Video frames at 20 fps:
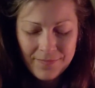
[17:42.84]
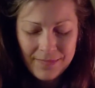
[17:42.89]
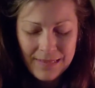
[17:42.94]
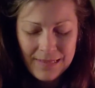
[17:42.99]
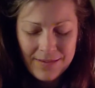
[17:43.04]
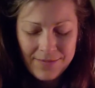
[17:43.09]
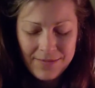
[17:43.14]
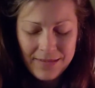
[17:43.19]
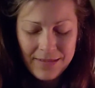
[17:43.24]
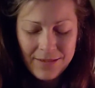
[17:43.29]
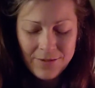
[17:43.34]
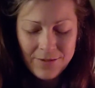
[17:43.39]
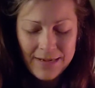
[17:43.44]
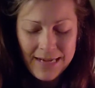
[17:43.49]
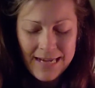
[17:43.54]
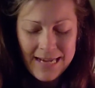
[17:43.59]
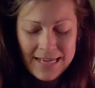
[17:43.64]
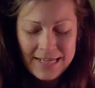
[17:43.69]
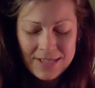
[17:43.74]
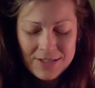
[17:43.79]
Giving
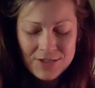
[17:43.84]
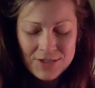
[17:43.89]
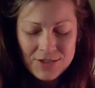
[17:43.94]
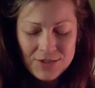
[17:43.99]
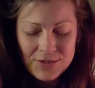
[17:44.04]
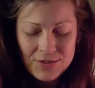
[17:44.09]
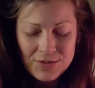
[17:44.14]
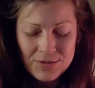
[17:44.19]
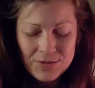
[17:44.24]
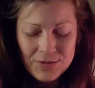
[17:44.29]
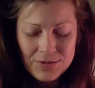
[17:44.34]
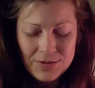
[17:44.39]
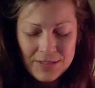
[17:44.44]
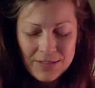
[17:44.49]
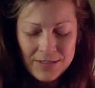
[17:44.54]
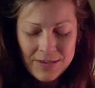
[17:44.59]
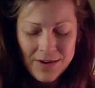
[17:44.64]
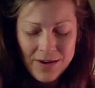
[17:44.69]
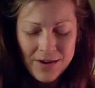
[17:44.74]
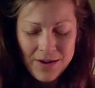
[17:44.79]
gratitude
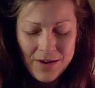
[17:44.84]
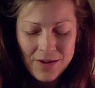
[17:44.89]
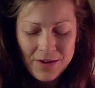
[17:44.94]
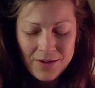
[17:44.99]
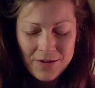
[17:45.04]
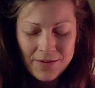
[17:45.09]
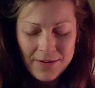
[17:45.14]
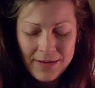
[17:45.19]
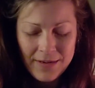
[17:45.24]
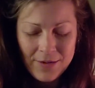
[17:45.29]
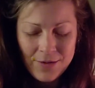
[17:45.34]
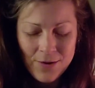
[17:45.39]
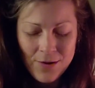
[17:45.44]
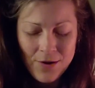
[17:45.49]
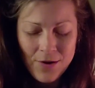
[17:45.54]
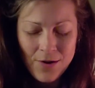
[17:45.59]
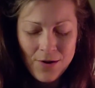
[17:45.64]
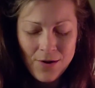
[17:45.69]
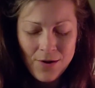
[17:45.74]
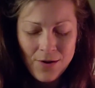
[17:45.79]
and honoring
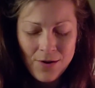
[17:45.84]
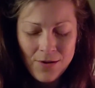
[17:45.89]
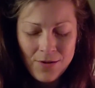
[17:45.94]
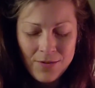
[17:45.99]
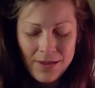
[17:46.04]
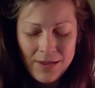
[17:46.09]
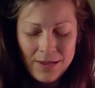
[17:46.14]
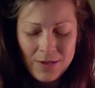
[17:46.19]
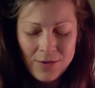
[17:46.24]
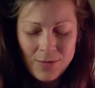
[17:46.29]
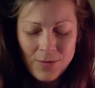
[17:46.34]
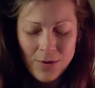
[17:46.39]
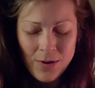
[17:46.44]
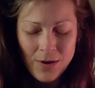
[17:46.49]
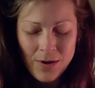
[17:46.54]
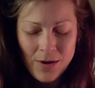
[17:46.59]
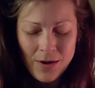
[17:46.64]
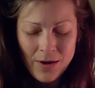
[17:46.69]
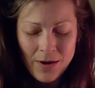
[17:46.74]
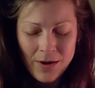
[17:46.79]
all that you
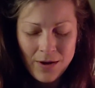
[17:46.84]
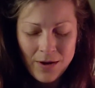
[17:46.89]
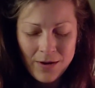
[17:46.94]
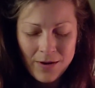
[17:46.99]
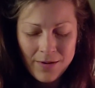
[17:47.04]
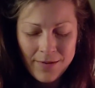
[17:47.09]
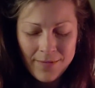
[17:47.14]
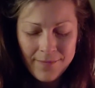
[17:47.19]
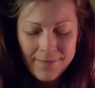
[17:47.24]
are.